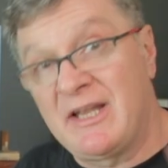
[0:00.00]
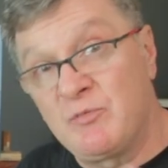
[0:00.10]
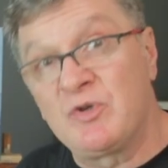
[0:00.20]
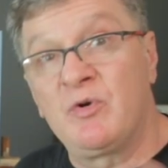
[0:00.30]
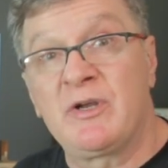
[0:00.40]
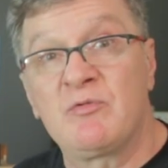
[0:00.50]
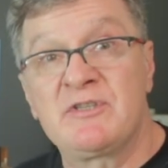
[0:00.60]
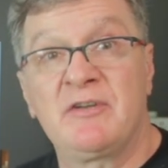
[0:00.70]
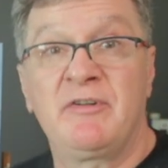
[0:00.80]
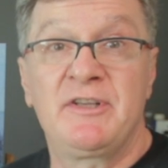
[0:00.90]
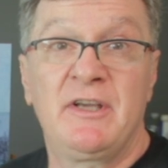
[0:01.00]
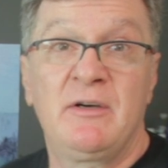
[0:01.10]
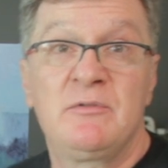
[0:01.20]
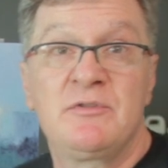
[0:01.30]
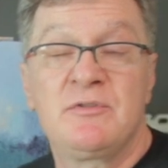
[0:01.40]
and we're going outside right
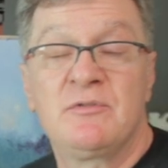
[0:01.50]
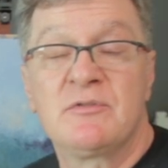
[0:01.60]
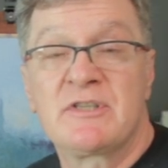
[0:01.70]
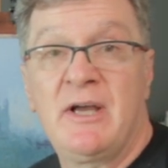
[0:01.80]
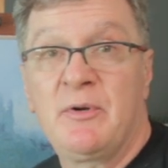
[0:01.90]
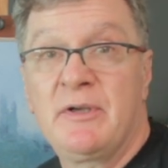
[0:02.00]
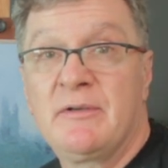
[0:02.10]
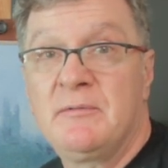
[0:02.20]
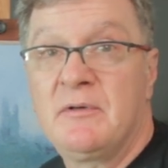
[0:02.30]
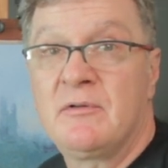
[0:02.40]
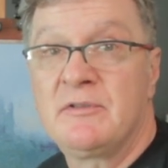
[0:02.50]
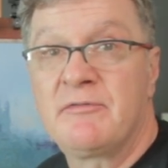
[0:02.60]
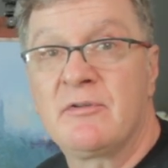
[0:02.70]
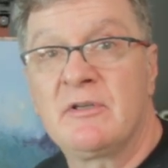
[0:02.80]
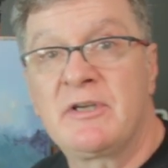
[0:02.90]
now to scouting on
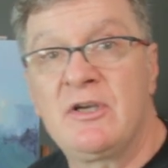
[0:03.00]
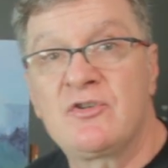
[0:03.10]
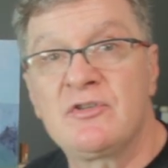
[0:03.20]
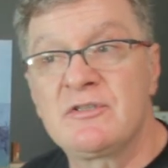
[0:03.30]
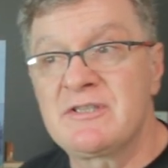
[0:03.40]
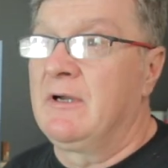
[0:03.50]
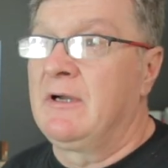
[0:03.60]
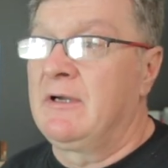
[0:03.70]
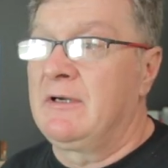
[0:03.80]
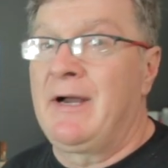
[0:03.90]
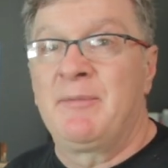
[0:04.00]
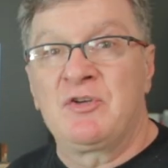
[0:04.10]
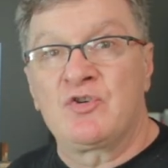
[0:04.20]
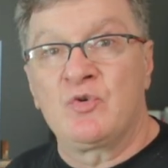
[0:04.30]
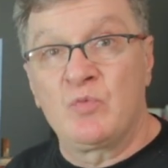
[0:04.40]
different locations. Uh, I'm not
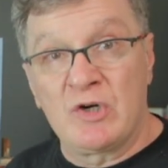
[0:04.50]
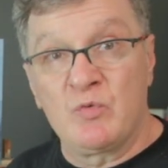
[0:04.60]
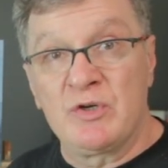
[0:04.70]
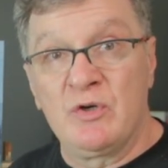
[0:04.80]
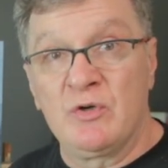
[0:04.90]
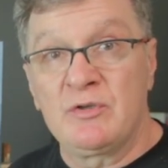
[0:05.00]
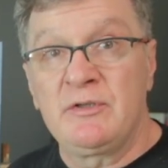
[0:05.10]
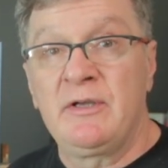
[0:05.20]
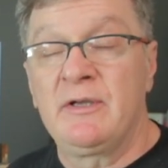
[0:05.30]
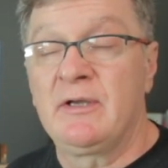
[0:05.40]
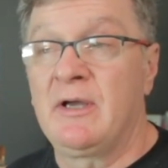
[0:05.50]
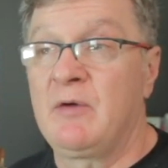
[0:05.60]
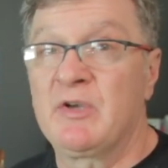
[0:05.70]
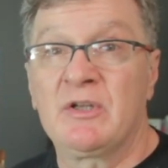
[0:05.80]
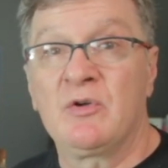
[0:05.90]
sure where we're going. Uh,
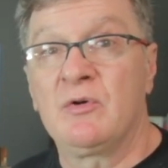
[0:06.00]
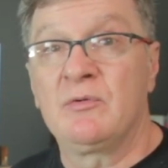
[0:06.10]
we can go